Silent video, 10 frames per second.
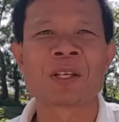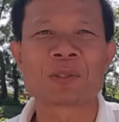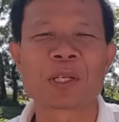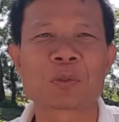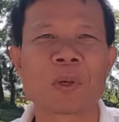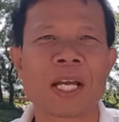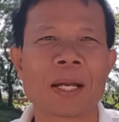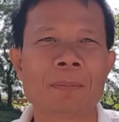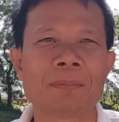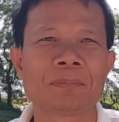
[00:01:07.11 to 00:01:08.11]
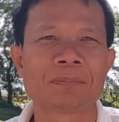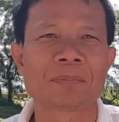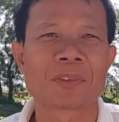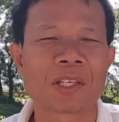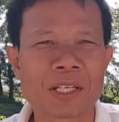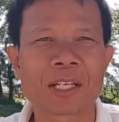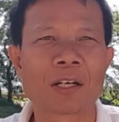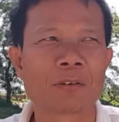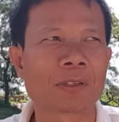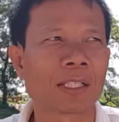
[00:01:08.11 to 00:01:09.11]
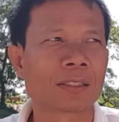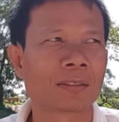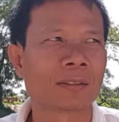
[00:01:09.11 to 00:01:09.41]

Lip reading: So that's why I'm thinking of like